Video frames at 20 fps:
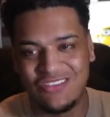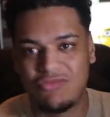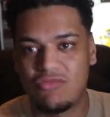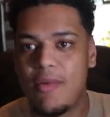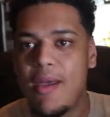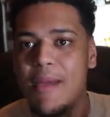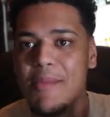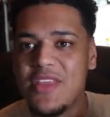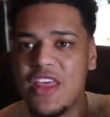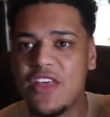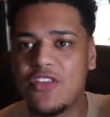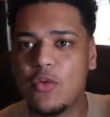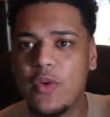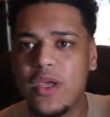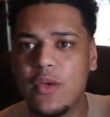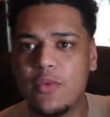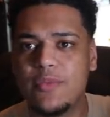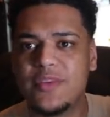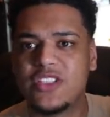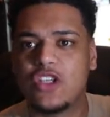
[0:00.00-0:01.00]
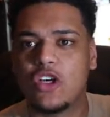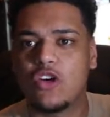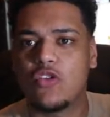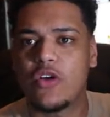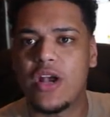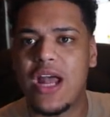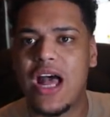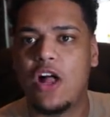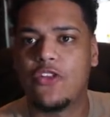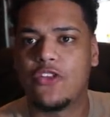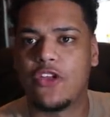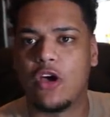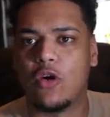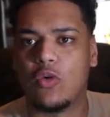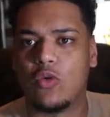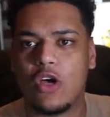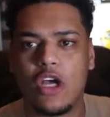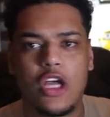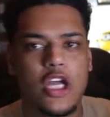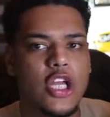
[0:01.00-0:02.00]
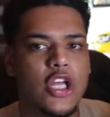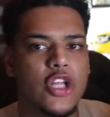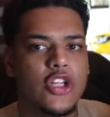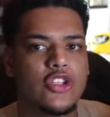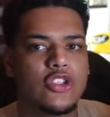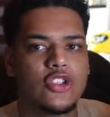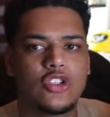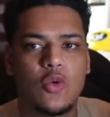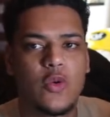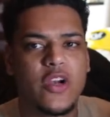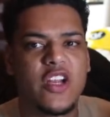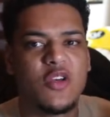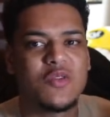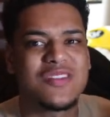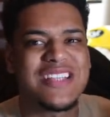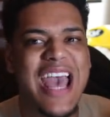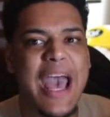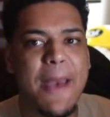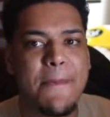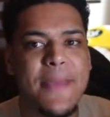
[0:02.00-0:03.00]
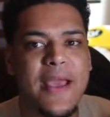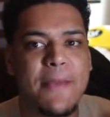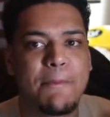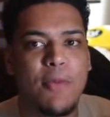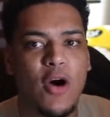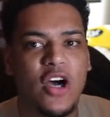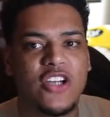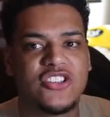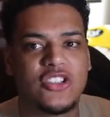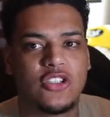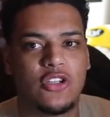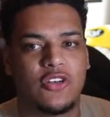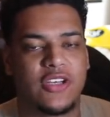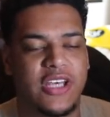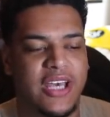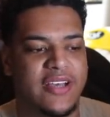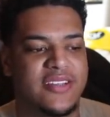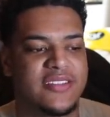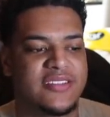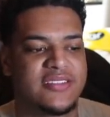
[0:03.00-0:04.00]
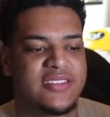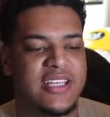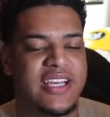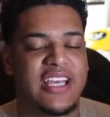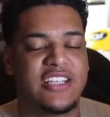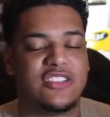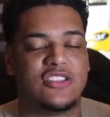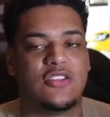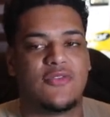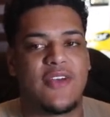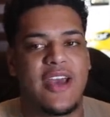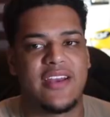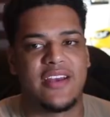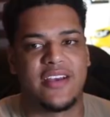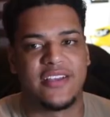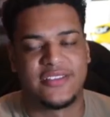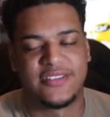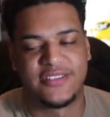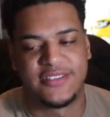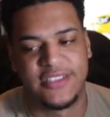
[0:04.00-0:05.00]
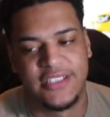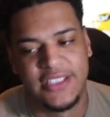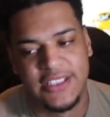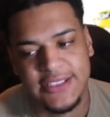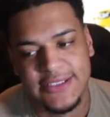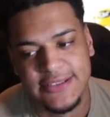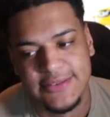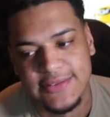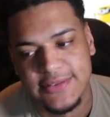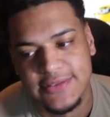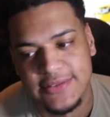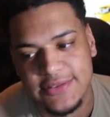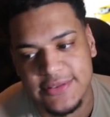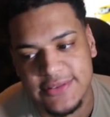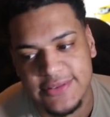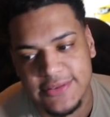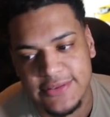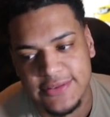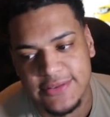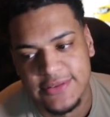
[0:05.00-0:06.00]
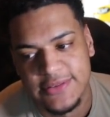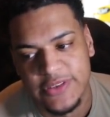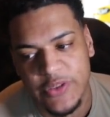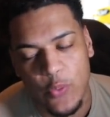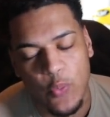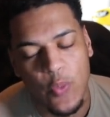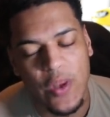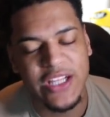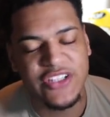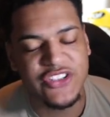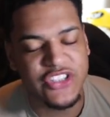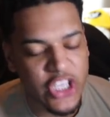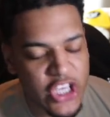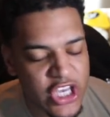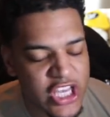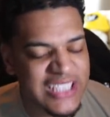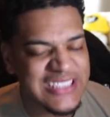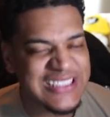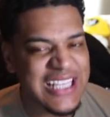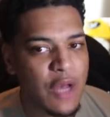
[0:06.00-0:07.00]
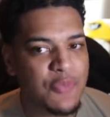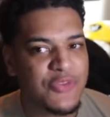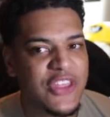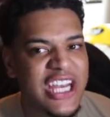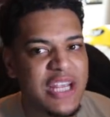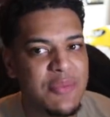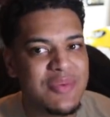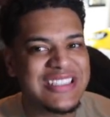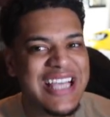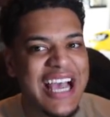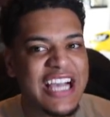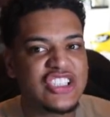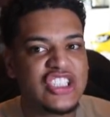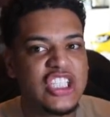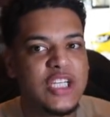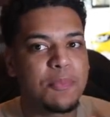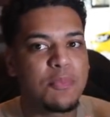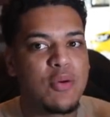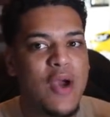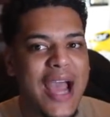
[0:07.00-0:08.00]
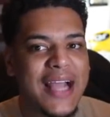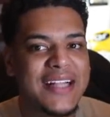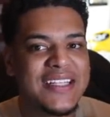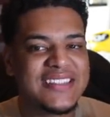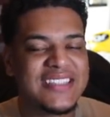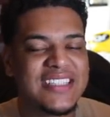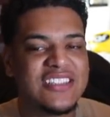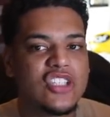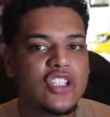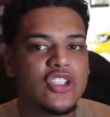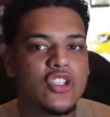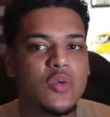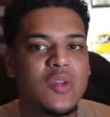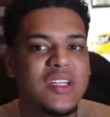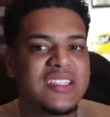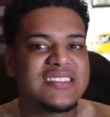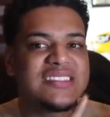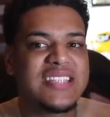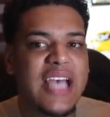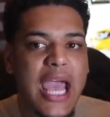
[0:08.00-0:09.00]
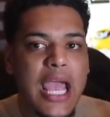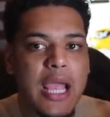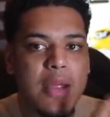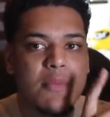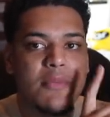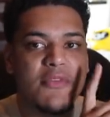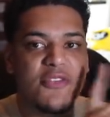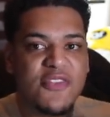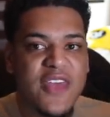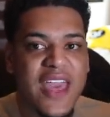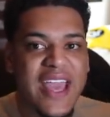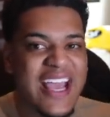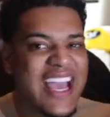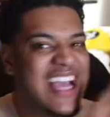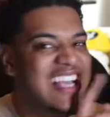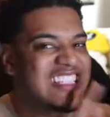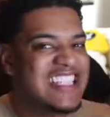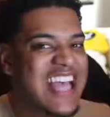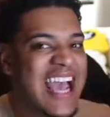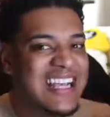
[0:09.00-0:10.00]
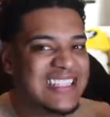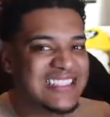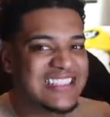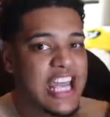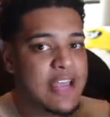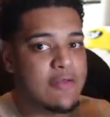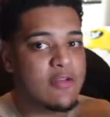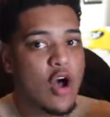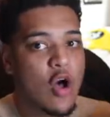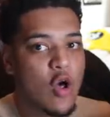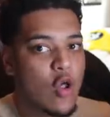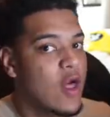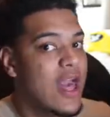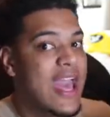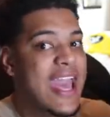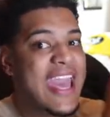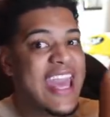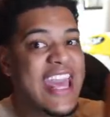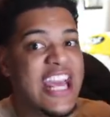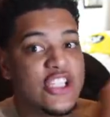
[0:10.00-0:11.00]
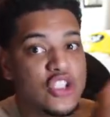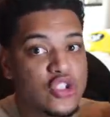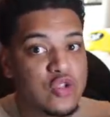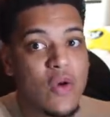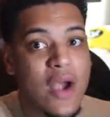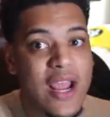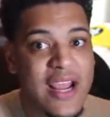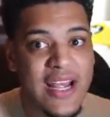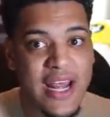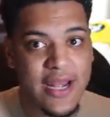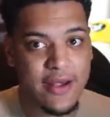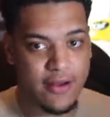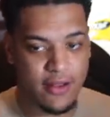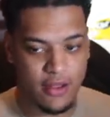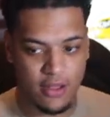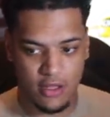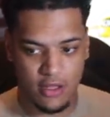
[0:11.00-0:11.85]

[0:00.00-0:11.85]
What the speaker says: Remember the other week when we saw Ronaldo do one of those epic bicycle kicks against Juventus? Well, it turns out that he was actually practicing to do the same thing, exact same goal, in training.